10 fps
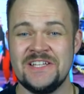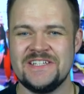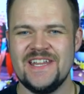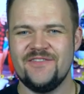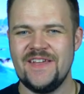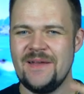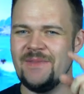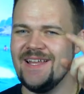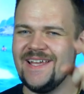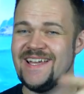internet
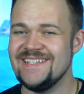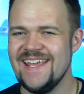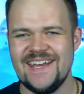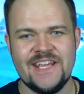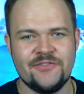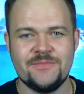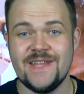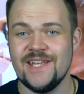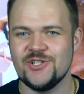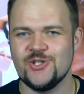family. Dan here from
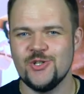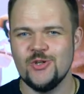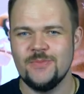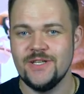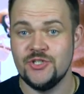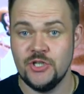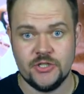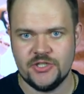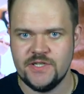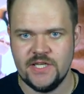
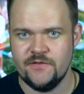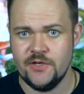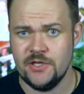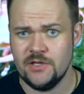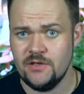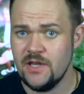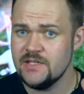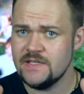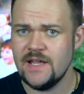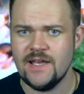DansTube.tv,
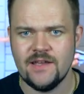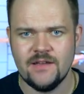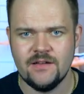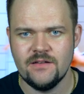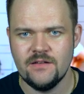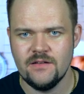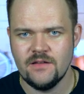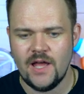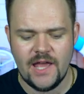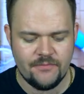and today
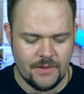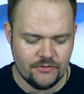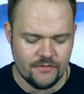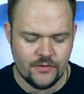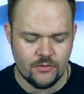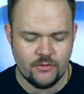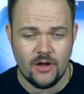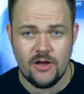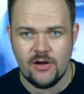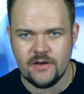I have my review
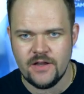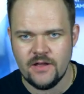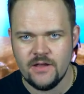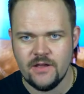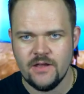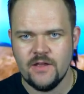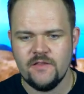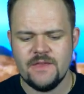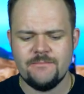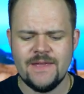on
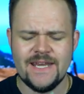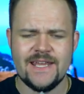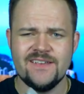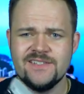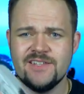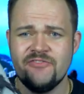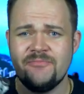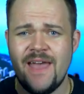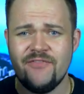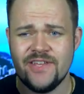the miniest of
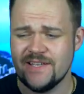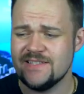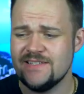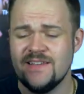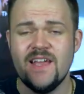Mavics,